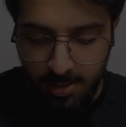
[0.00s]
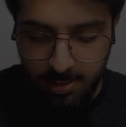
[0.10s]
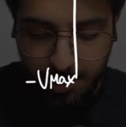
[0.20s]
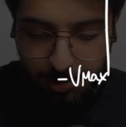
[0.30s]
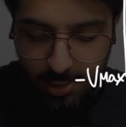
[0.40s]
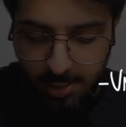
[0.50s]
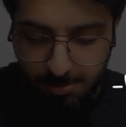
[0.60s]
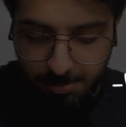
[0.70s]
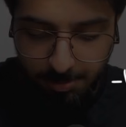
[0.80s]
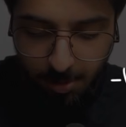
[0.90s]
Then we
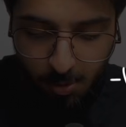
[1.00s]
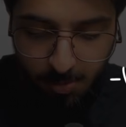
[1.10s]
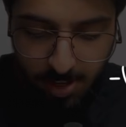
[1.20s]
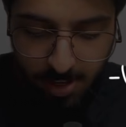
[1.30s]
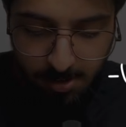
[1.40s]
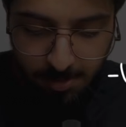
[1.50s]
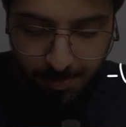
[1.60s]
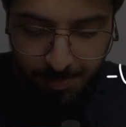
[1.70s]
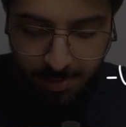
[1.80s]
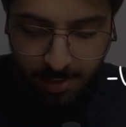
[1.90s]
come over here,
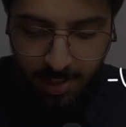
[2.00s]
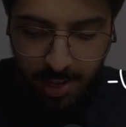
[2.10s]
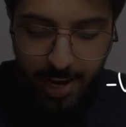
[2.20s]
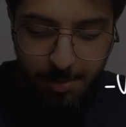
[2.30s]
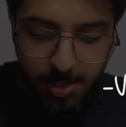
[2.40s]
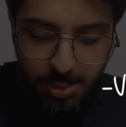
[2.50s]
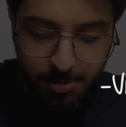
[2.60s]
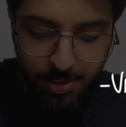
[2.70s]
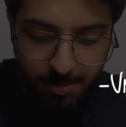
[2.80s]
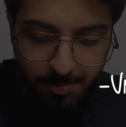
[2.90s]
and we
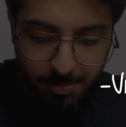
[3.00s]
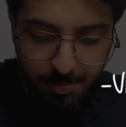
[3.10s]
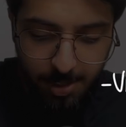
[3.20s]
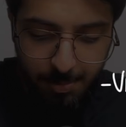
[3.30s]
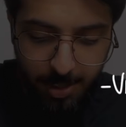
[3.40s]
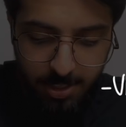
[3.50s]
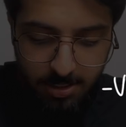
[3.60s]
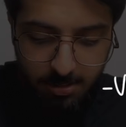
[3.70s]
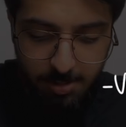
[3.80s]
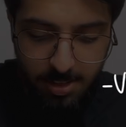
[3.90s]
know that when a
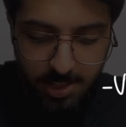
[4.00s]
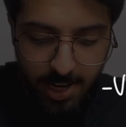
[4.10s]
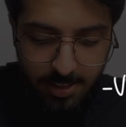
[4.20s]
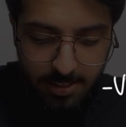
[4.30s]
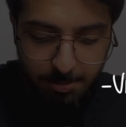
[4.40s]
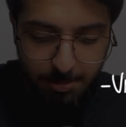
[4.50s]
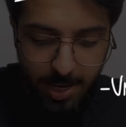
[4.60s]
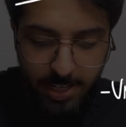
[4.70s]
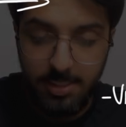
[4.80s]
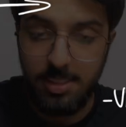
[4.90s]
pendulum is at its
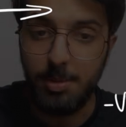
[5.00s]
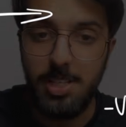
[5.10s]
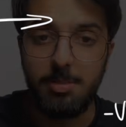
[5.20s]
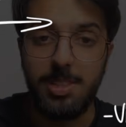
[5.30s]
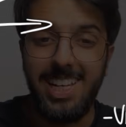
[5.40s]
max displacement,